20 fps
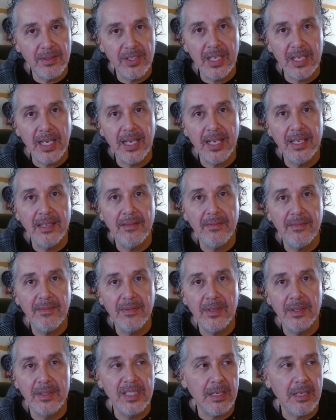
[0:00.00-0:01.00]
side,
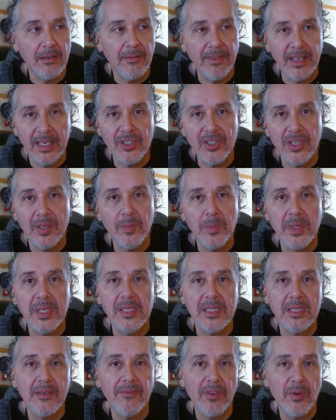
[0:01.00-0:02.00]
the salvation
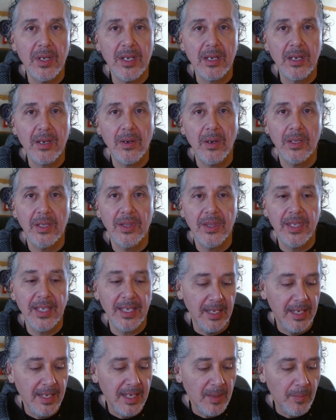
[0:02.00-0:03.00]
piece, if you want to call it
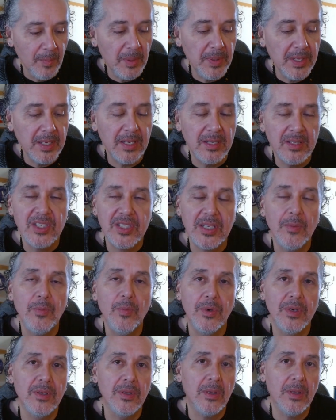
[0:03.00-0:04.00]
that, but because
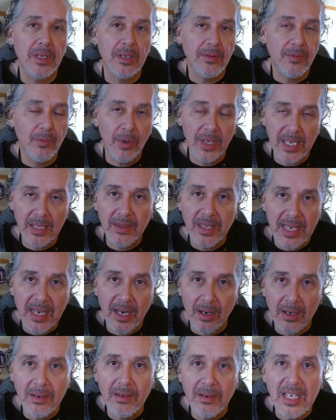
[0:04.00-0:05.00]
somewhere along the way, they
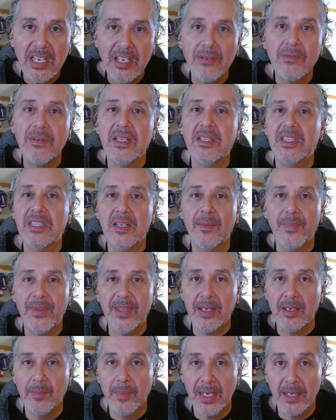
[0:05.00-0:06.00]
are hearing
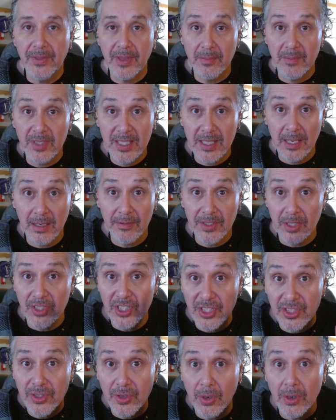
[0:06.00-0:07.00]
something about themselves, a
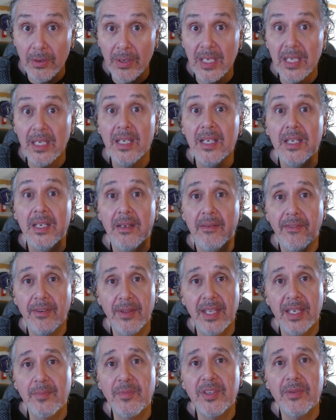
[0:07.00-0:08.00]
story for
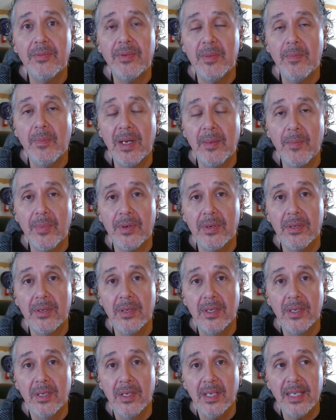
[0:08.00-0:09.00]
them to remember
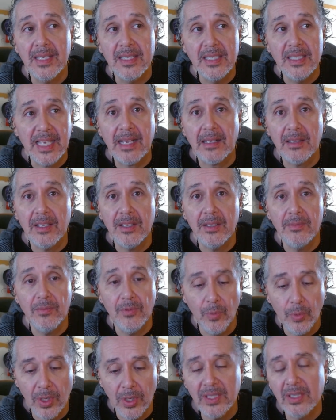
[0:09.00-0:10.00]
exactly
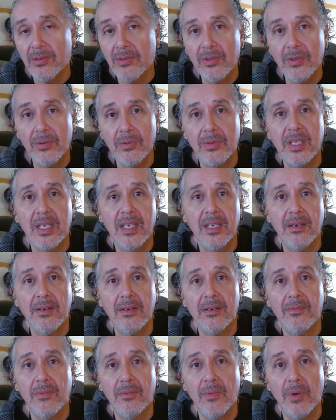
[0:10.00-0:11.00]
what they're doing
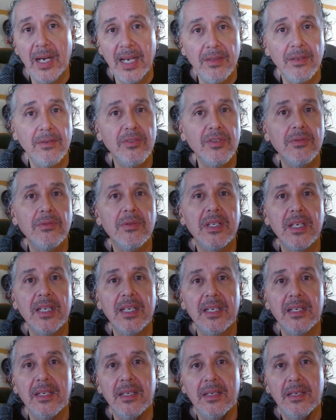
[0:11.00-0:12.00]
here, why they're doing
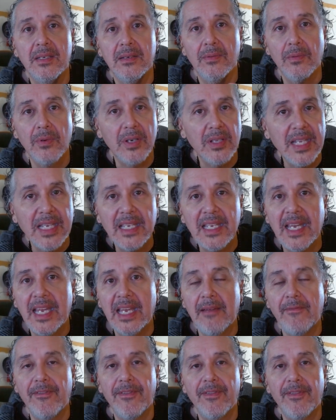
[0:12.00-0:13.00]
it, where they
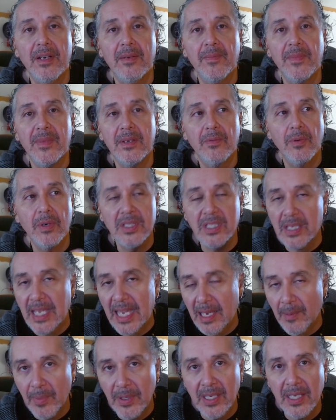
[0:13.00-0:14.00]
came from, what's
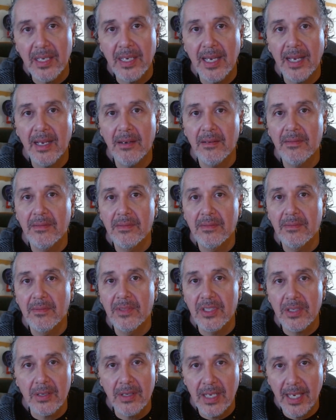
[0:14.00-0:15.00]
happening now,
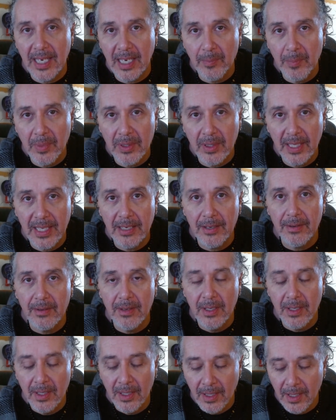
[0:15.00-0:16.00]
what's going to happen later.
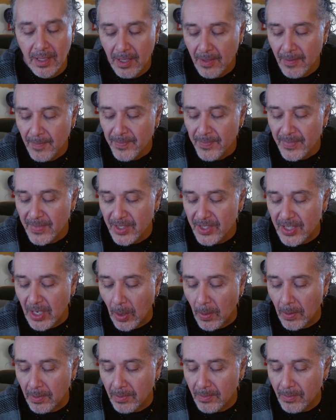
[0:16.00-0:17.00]

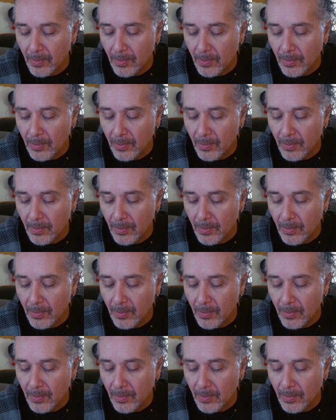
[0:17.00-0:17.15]
So